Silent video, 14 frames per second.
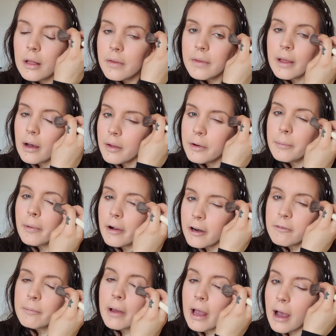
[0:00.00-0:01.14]
the outer part of
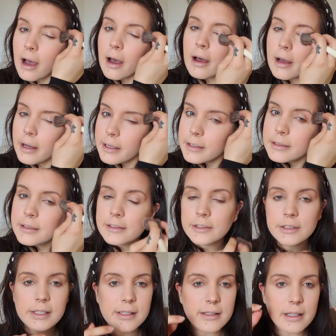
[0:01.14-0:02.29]
my eye, because you
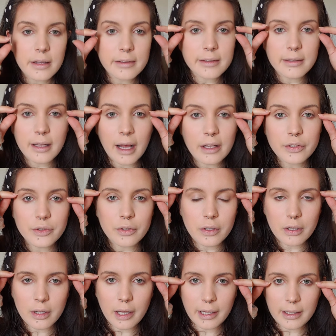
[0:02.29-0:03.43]
can see there's a natural
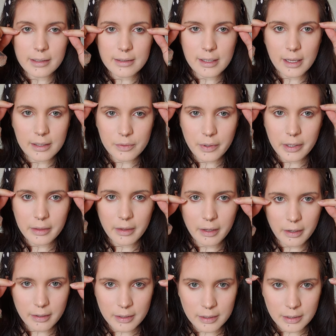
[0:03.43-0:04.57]
like dent right
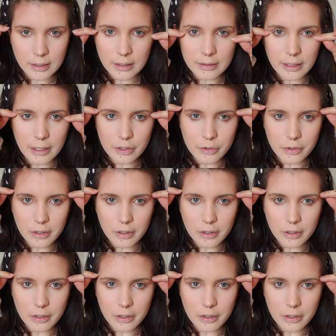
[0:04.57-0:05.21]
there, natural